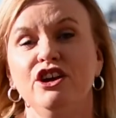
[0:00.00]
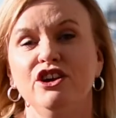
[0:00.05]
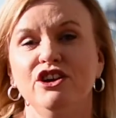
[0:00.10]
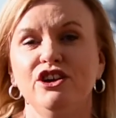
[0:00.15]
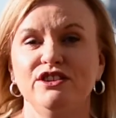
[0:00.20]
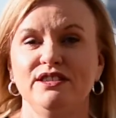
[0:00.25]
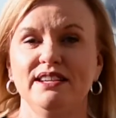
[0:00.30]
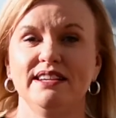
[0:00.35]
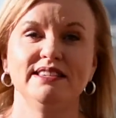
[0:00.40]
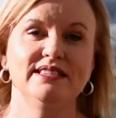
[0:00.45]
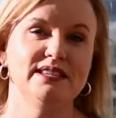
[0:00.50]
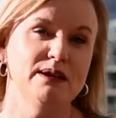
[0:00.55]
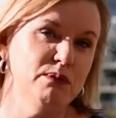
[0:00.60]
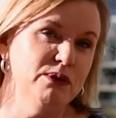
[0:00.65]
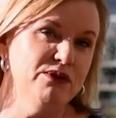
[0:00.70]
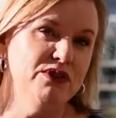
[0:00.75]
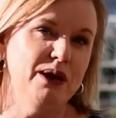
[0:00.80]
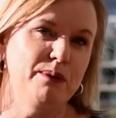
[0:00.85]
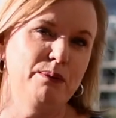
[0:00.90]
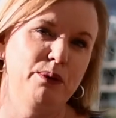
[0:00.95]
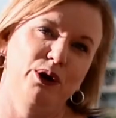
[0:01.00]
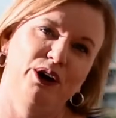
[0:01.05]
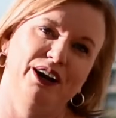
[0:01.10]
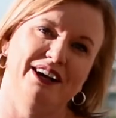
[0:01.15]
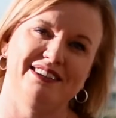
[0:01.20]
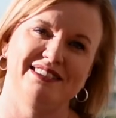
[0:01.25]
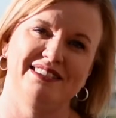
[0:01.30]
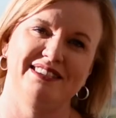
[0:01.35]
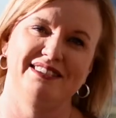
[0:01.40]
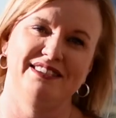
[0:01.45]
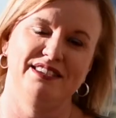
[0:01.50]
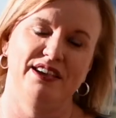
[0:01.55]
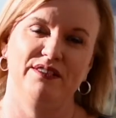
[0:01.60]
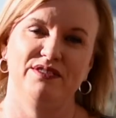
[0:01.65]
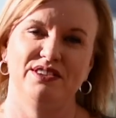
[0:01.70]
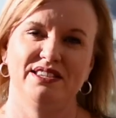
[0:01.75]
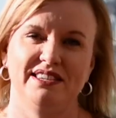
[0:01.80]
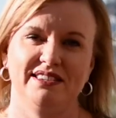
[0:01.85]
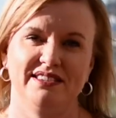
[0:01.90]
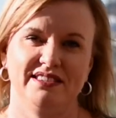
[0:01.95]
using some of their products and
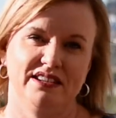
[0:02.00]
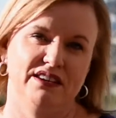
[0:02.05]
services